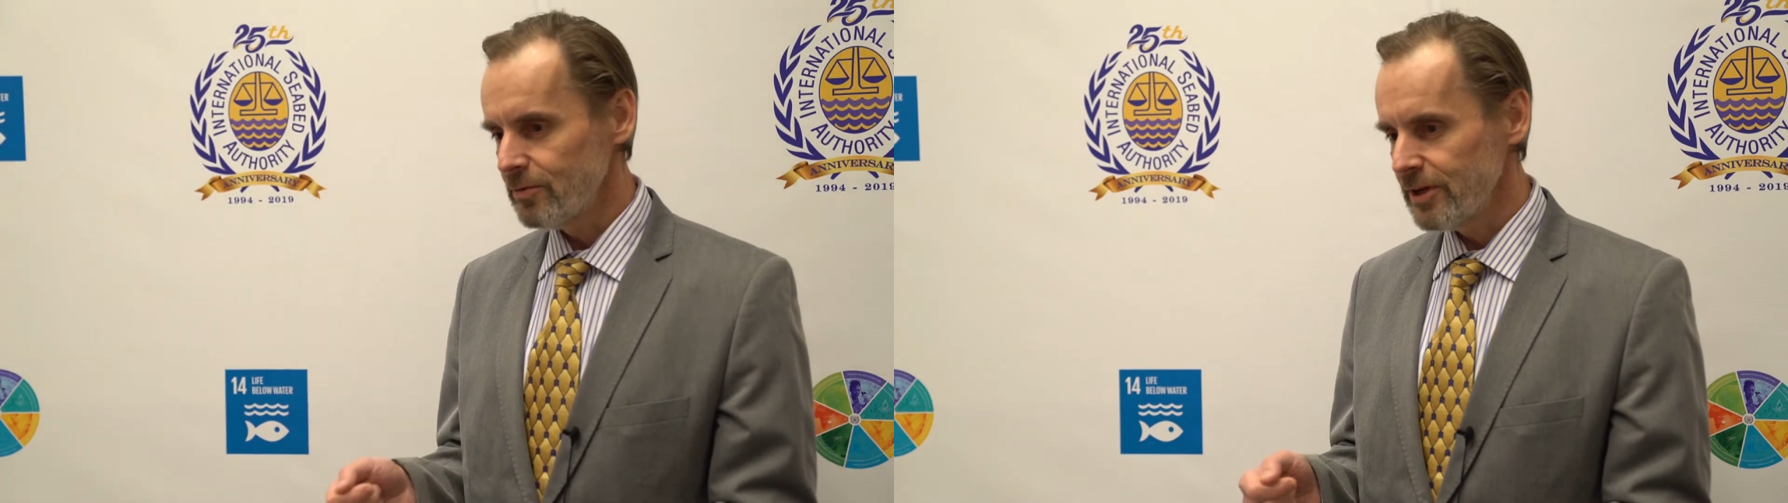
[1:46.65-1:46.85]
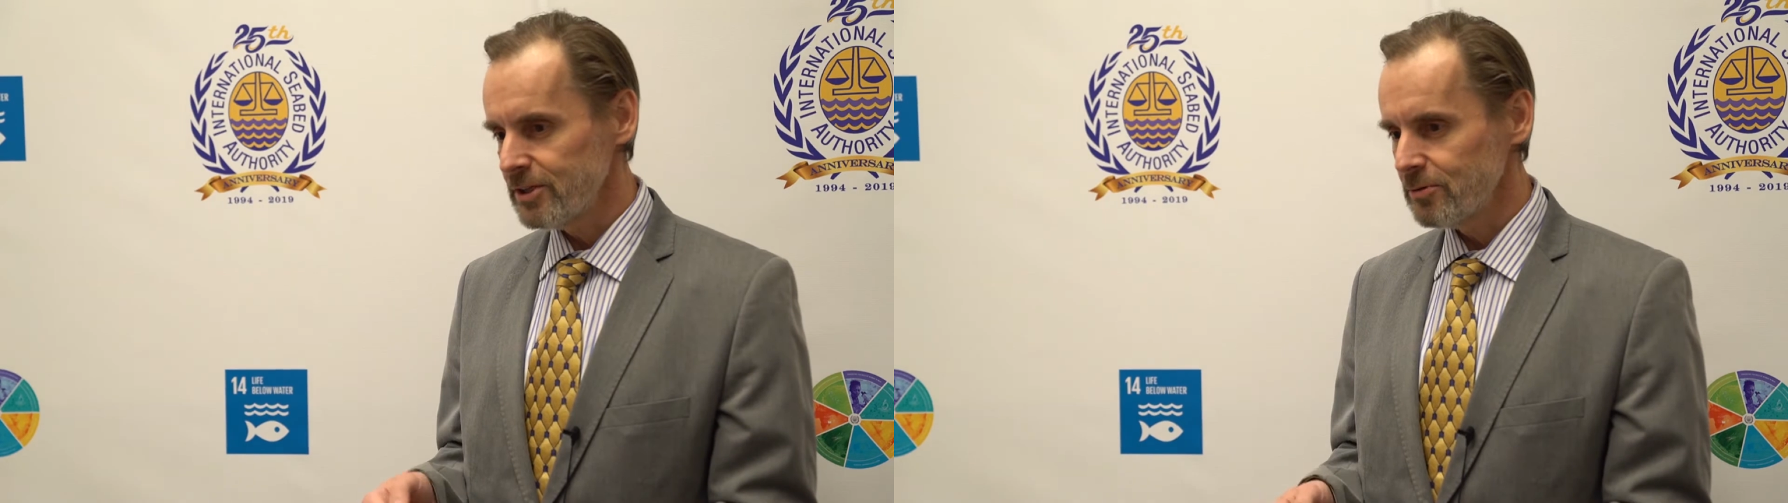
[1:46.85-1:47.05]

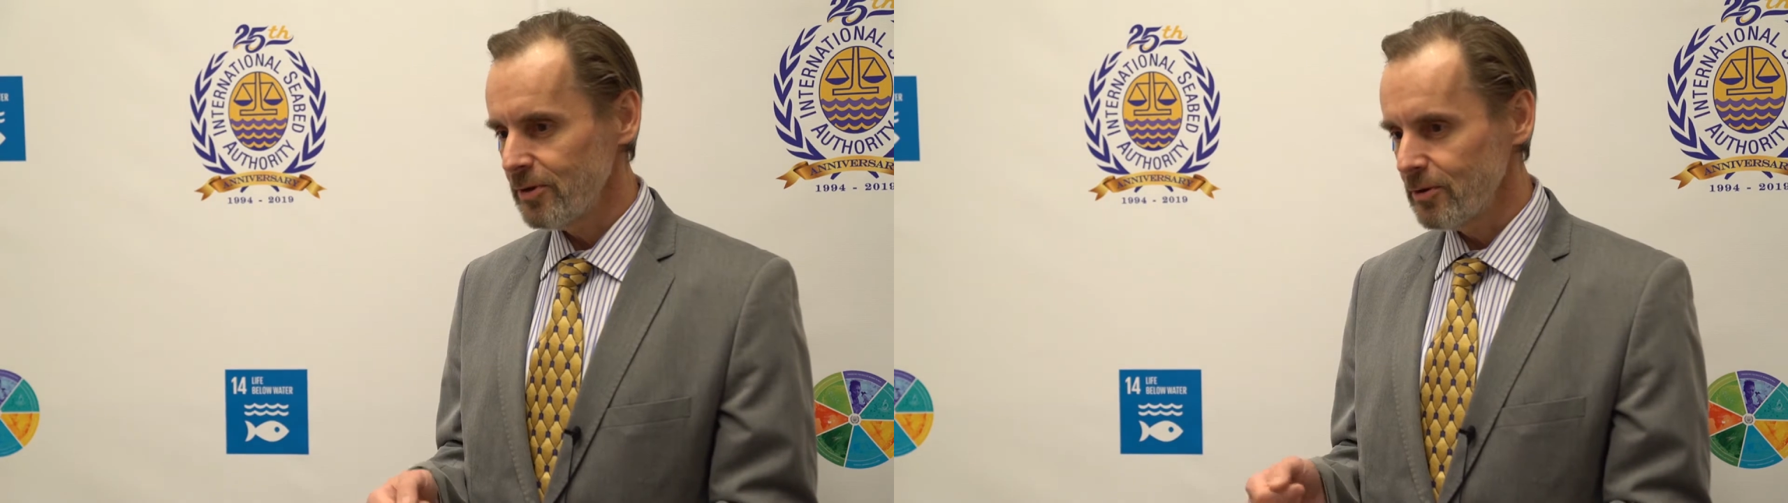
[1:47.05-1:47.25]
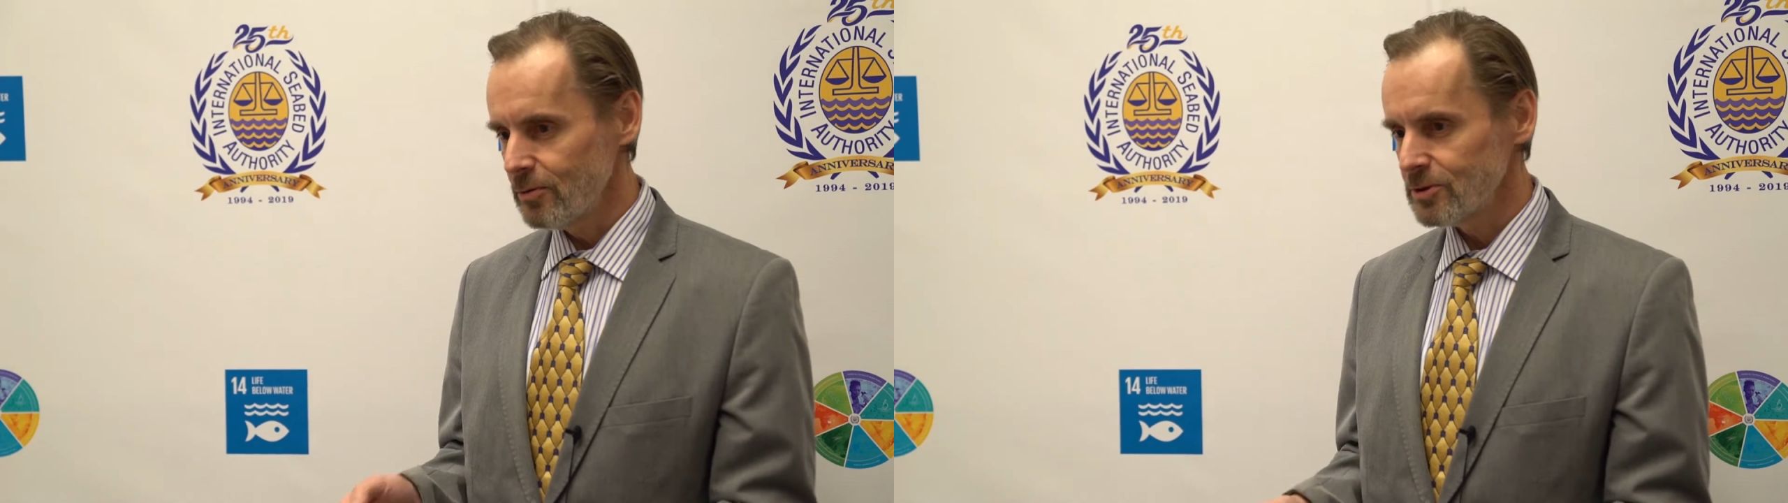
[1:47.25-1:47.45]
related to
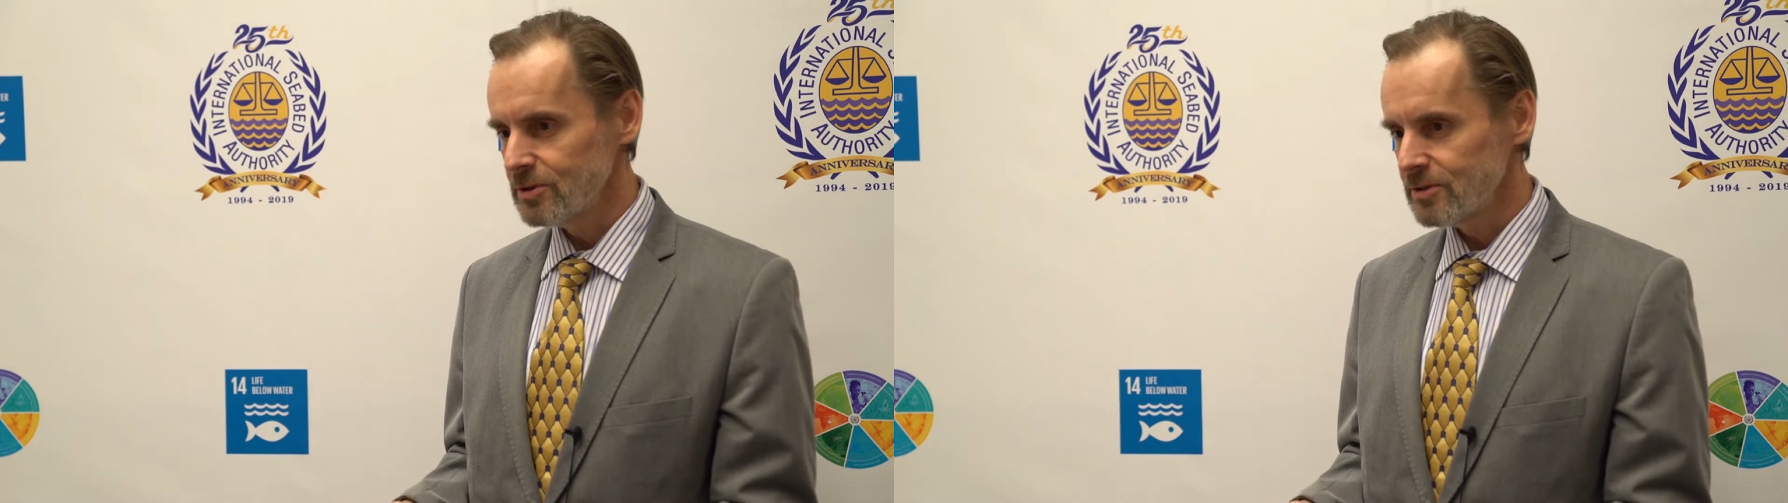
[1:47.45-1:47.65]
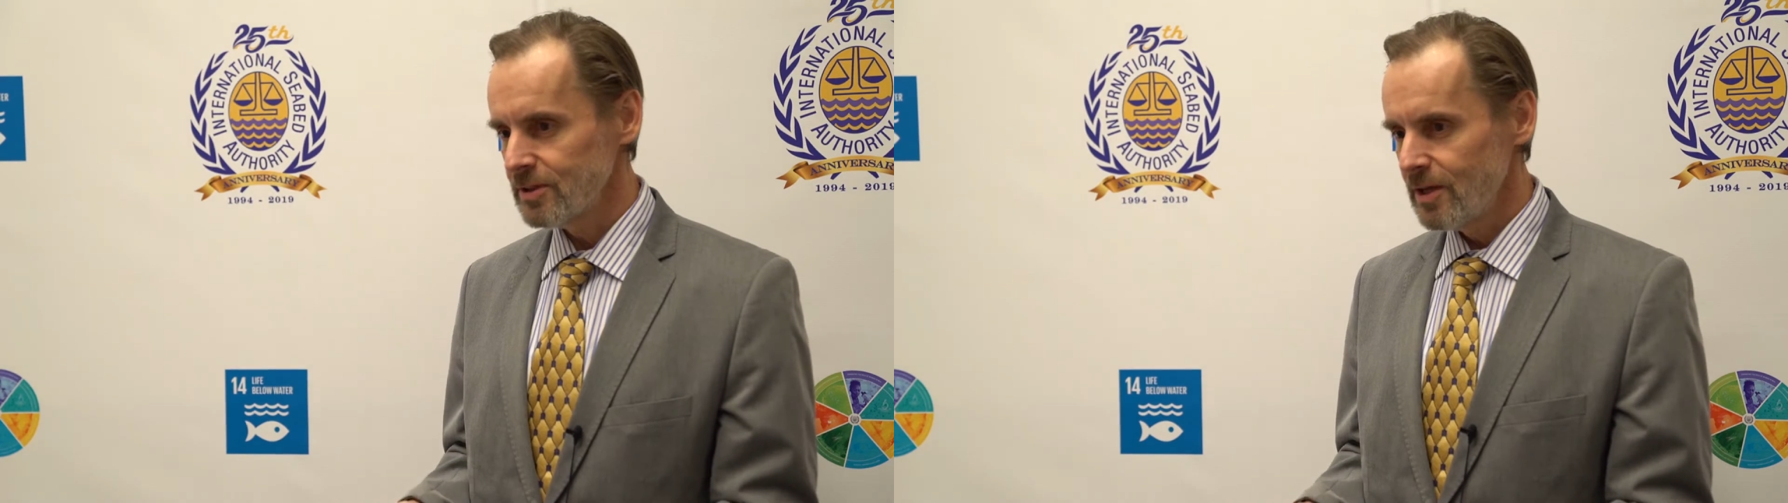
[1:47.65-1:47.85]
the
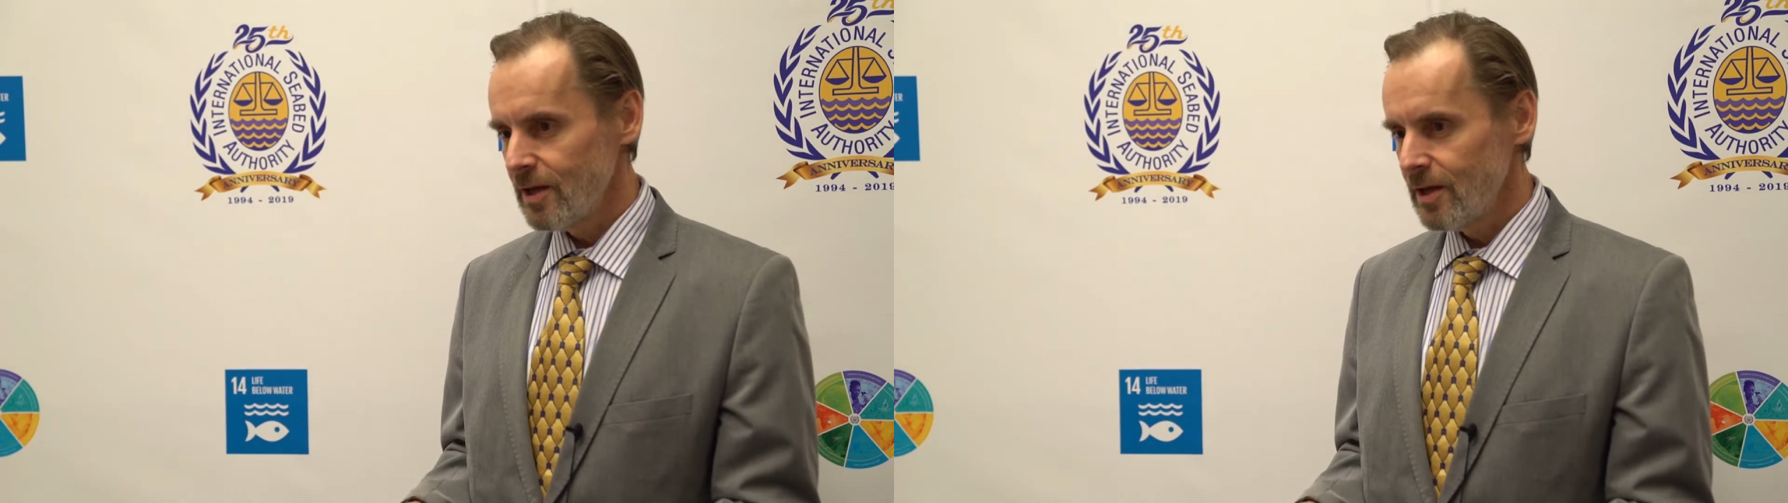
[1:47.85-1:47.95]
oceans